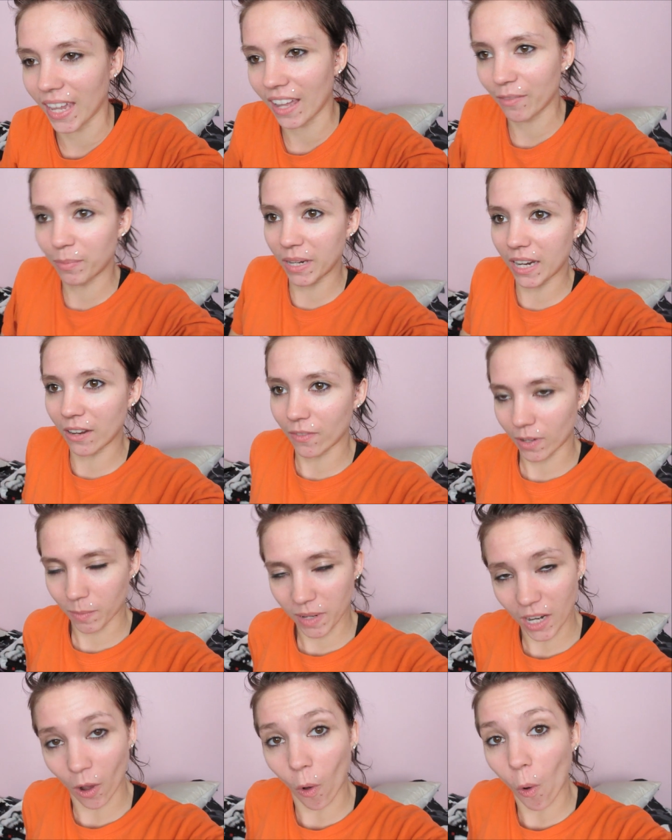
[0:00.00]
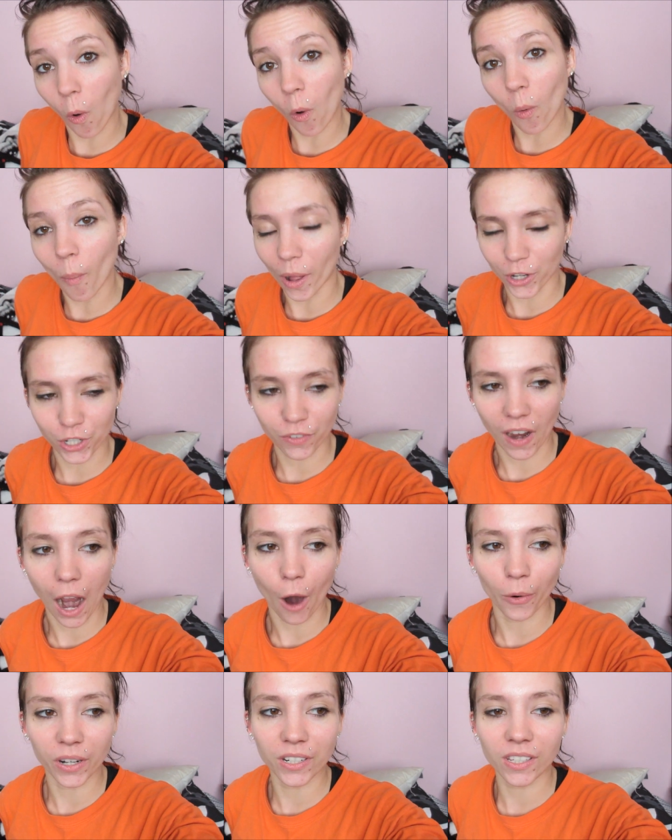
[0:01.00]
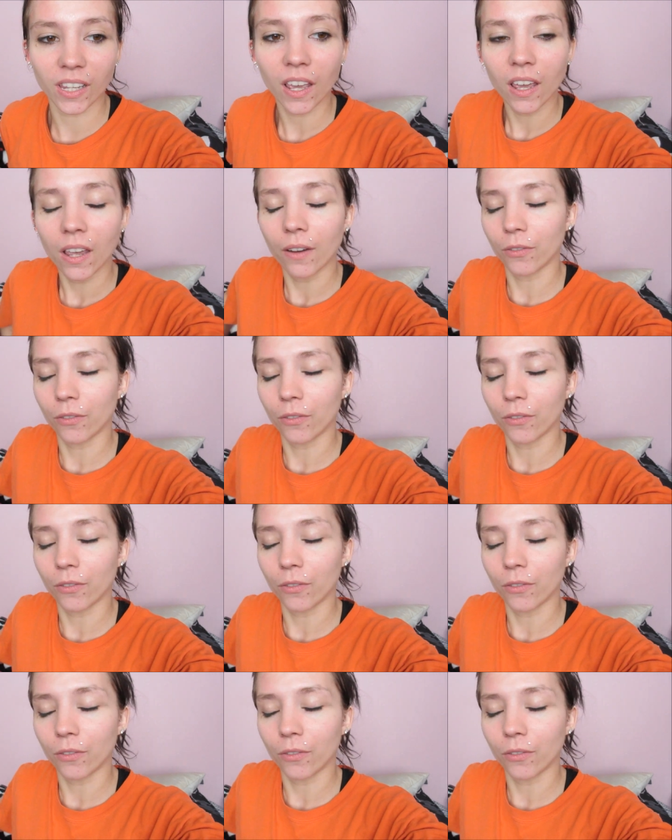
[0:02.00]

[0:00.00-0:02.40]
they have been giving me a whole bunch of hours.